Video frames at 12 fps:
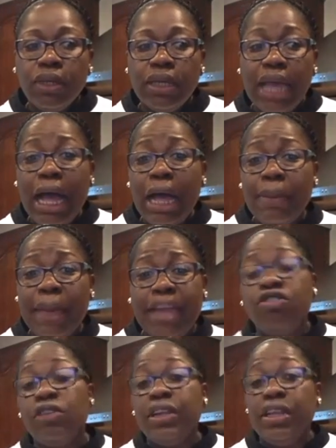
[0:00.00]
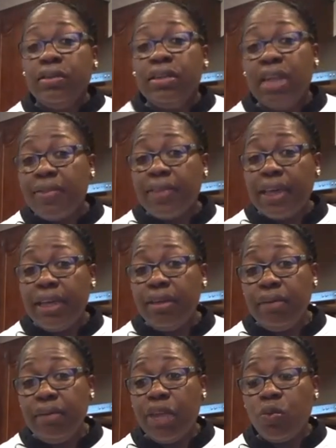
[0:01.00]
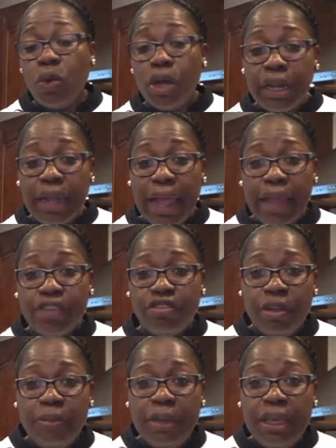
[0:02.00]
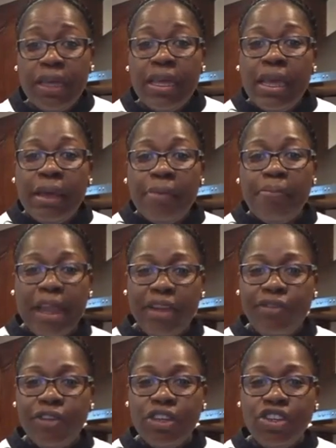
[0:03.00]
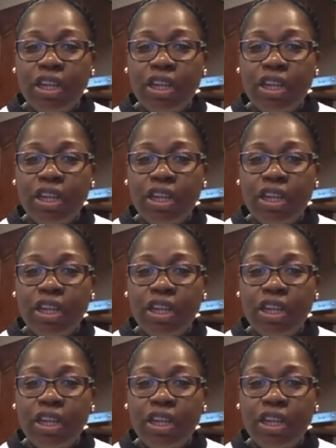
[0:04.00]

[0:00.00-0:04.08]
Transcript: Actually, nothing. It would actually be beneficial.